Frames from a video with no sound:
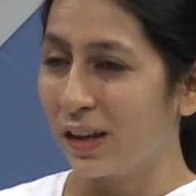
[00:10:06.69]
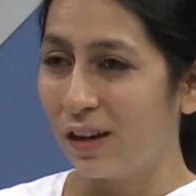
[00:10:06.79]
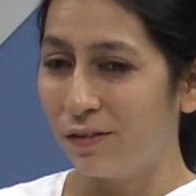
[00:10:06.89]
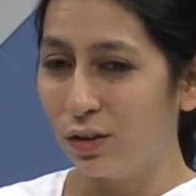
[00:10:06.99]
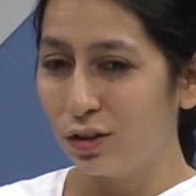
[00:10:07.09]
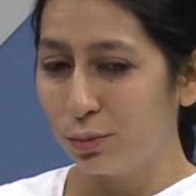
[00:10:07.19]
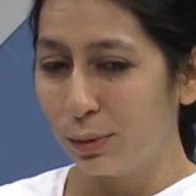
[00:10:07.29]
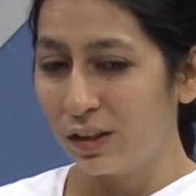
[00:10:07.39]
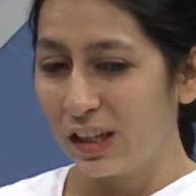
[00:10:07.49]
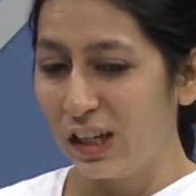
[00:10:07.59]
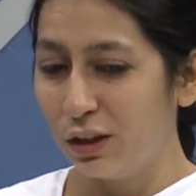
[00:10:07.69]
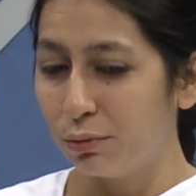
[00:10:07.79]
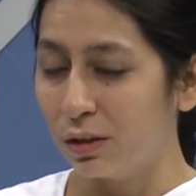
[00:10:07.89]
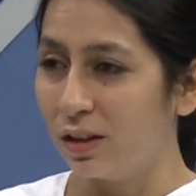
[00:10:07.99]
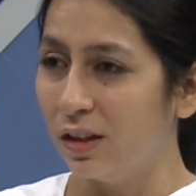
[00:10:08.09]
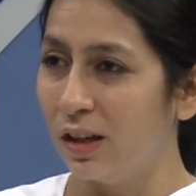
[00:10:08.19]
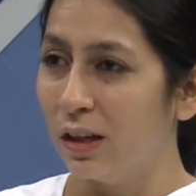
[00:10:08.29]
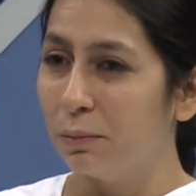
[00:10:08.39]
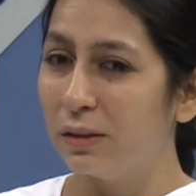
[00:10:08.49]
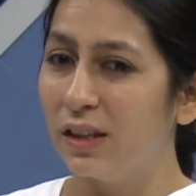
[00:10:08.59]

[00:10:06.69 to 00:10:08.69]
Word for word: Of course, we are equal, but